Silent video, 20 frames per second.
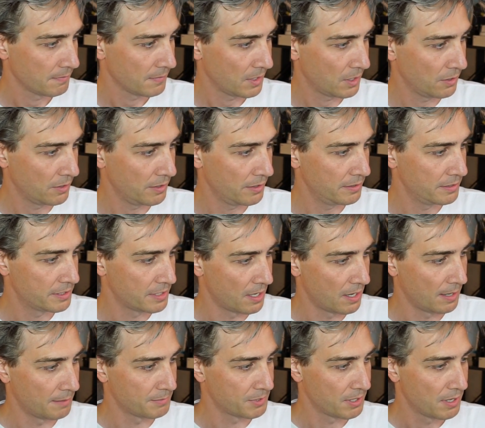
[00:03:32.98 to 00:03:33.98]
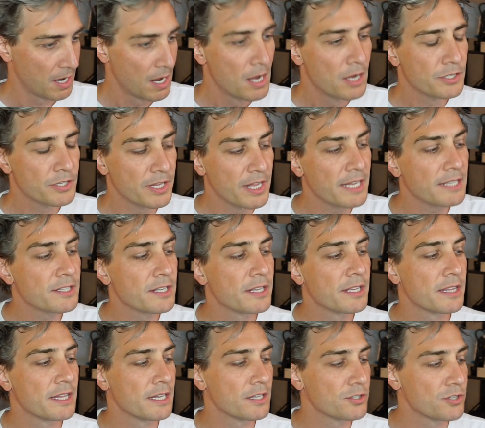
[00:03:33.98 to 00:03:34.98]
Good times. So these are the
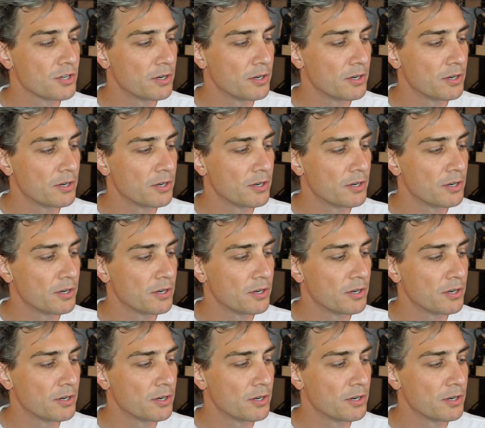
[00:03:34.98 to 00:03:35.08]
things,